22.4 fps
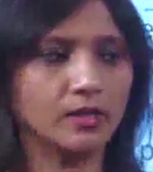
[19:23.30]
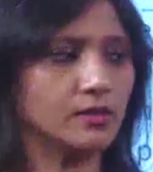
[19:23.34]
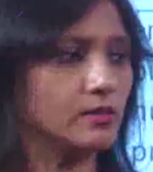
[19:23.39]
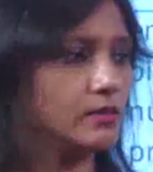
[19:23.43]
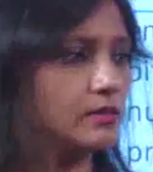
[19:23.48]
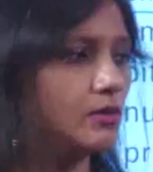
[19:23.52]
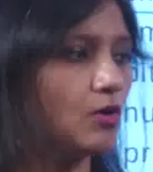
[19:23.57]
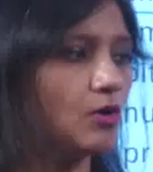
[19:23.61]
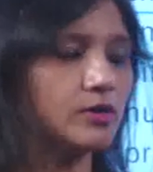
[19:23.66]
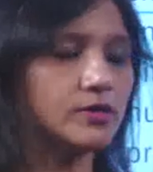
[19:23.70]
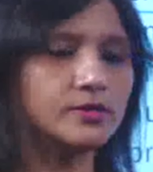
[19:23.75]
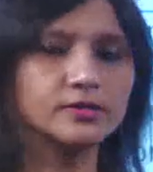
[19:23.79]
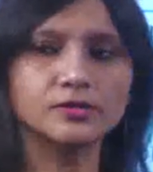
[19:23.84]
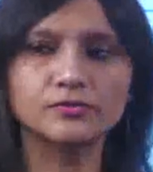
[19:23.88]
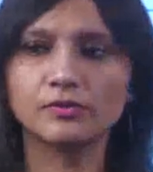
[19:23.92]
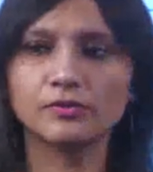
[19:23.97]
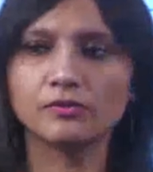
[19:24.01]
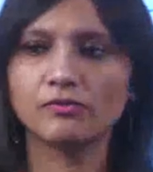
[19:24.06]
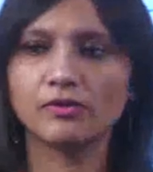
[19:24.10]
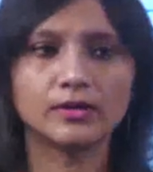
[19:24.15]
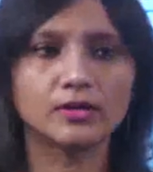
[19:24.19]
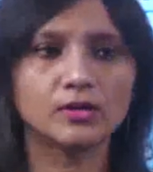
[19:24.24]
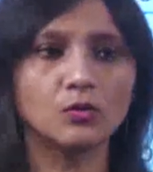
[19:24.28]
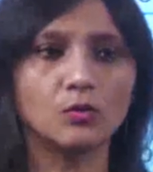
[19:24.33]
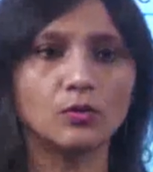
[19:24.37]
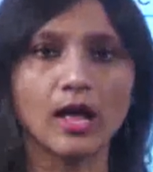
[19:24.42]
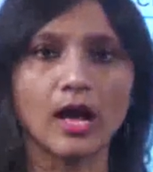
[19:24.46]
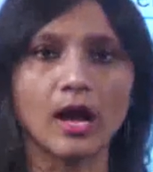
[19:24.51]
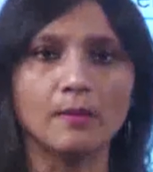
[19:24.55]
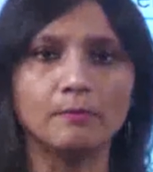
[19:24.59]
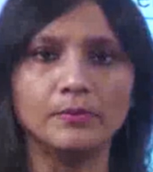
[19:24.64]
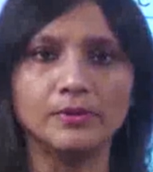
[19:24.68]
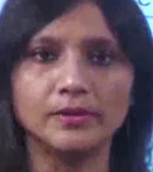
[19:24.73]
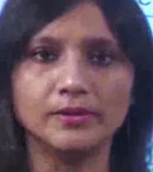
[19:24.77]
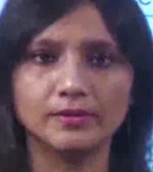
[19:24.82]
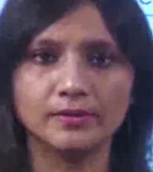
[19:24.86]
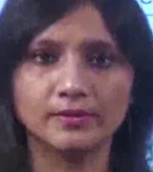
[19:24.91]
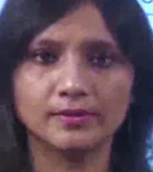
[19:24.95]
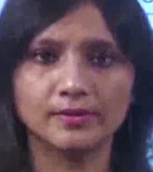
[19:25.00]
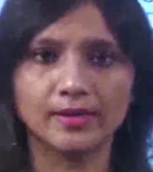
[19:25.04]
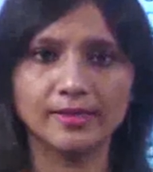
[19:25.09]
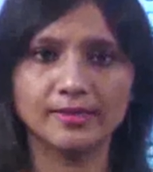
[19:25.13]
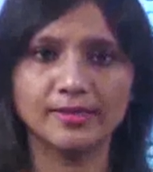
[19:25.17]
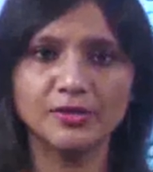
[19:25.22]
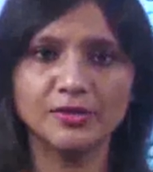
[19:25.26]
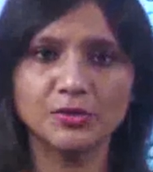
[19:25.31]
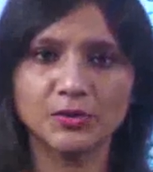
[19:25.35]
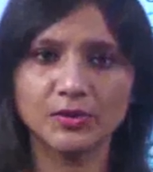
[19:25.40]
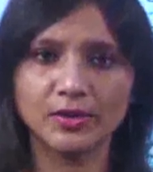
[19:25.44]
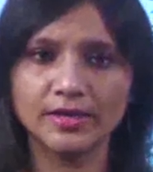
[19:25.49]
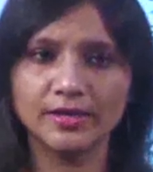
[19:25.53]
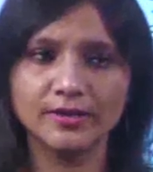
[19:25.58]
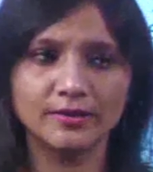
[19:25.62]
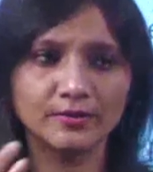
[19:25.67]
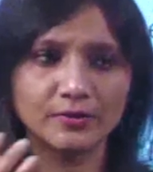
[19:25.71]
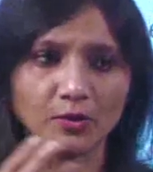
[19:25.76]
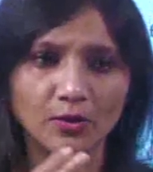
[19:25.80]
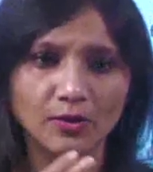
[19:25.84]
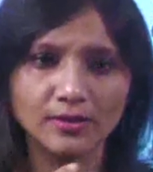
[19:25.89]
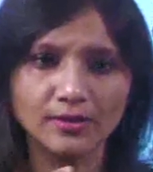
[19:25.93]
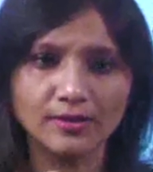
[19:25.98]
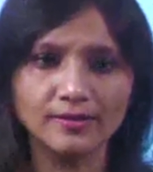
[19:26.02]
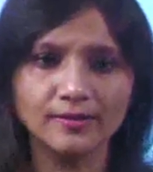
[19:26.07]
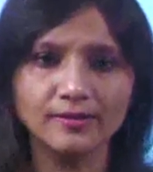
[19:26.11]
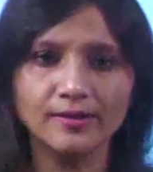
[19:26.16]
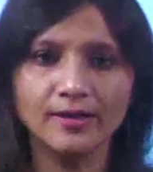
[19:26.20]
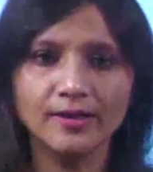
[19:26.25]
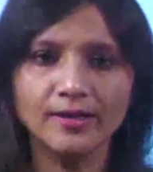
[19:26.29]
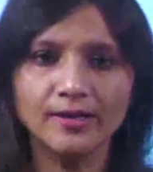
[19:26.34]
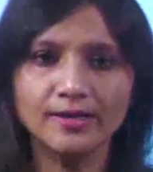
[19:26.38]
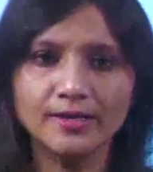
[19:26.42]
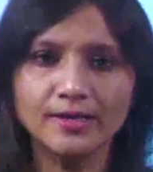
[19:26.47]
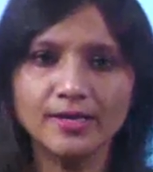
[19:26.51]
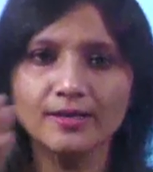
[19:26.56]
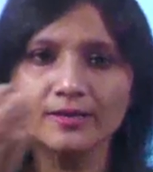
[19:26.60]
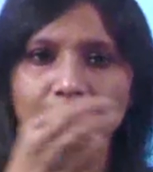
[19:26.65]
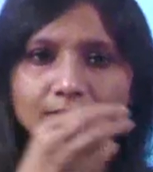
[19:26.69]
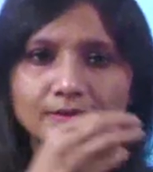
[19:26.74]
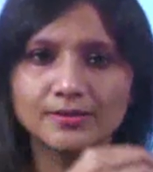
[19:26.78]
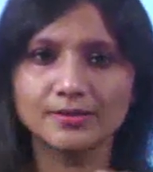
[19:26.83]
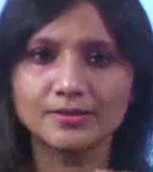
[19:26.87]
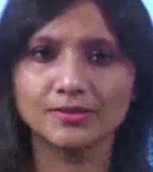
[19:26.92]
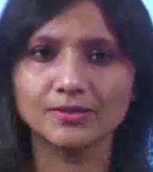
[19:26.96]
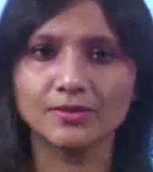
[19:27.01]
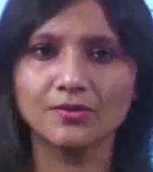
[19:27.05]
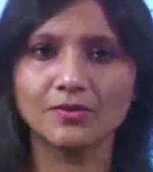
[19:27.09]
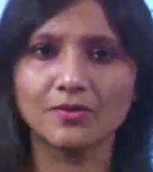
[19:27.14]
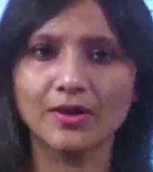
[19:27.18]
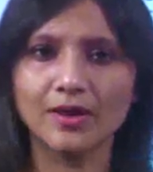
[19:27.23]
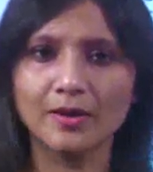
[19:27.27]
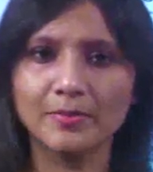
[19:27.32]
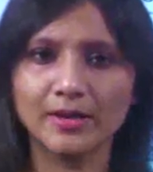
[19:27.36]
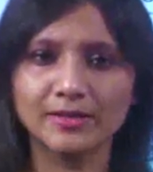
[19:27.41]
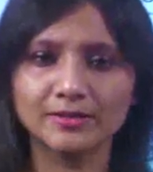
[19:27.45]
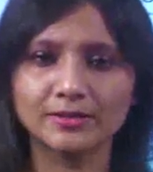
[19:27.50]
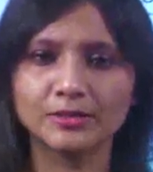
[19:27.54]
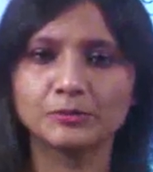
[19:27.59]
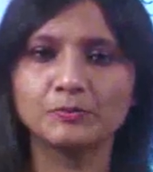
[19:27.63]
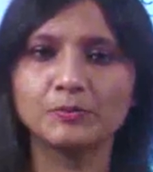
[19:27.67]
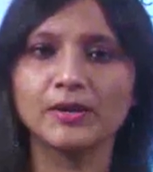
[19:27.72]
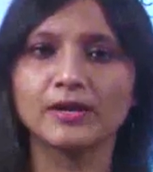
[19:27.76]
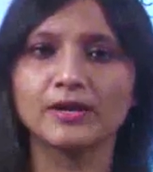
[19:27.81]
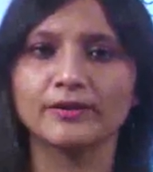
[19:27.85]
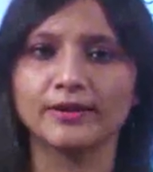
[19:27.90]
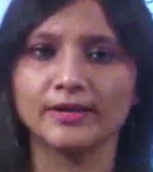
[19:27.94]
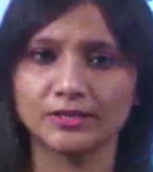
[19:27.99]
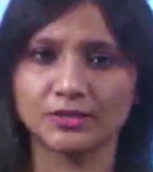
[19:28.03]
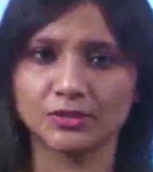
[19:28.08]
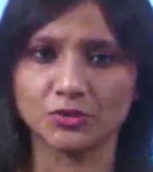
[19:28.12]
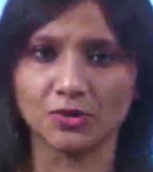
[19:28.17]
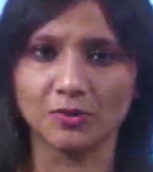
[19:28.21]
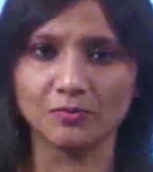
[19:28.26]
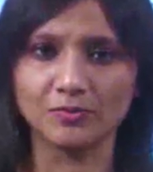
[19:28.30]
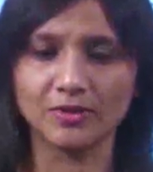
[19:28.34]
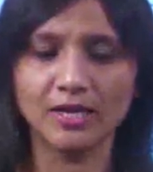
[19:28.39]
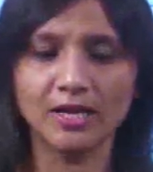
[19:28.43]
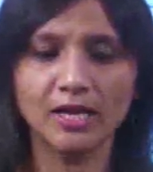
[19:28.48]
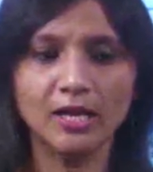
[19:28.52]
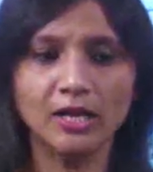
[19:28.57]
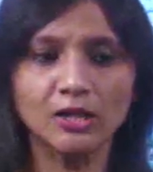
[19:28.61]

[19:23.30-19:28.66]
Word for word: the audience will wonder what happened and then you can hear all the giggles, okay, because the speaker has stopped.